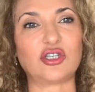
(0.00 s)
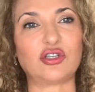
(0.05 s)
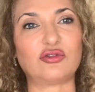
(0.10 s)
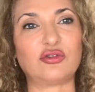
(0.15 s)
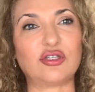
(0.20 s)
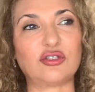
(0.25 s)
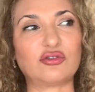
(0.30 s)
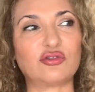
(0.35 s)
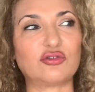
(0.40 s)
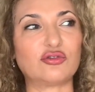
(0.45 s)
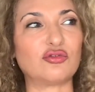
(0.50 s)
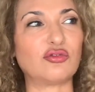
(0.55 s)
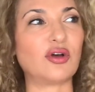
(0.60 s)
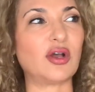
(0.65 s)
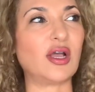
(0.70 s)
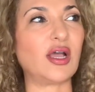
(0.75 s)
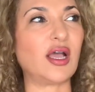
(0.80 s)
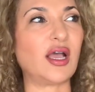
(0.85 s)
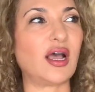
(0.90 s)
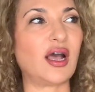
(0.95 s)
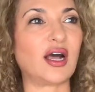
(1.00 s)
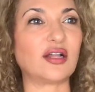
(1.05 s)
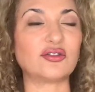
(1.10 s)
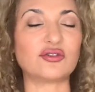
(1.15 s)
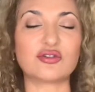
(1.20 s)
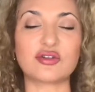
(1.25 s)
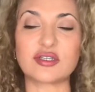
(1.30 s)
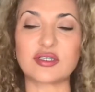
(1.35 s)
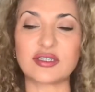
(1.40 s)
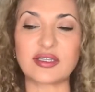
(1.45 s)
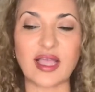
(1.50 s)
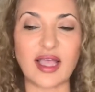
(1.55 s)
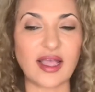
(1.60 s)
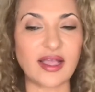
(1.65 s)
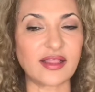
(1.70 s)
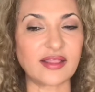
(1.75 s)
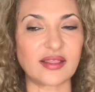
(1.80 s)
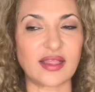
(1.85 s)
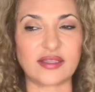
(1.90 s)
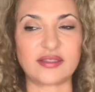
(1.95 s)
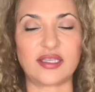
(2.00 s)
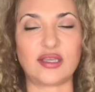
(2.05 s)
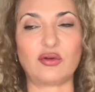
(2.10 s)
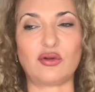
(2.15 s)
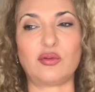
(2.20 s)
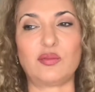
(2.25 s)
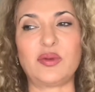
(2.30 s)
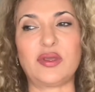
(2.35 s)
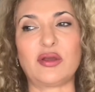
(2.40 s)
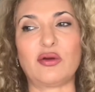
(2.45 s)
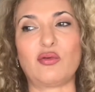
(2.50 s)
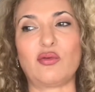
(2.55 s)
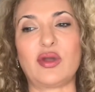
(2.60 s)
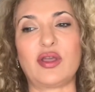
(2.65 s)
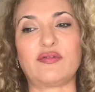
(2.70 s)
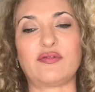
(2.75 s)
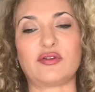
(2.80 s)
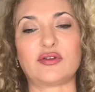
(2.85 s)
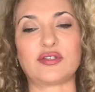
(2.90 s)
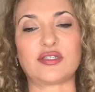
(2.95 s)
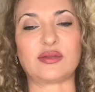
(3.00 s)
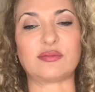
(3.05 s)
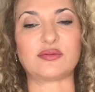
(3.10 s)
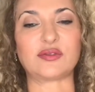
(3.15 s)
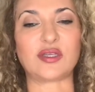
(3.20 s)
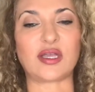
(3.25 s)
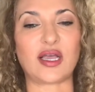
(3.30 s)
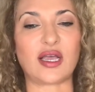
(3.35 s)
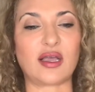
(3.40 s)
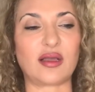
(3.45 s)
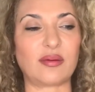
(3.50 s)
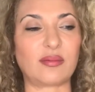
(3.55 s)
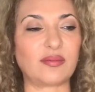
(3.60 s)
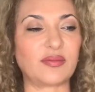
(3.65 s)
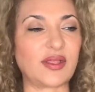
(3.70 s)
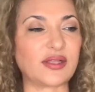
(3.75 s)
You need to understand that he will be away for some time,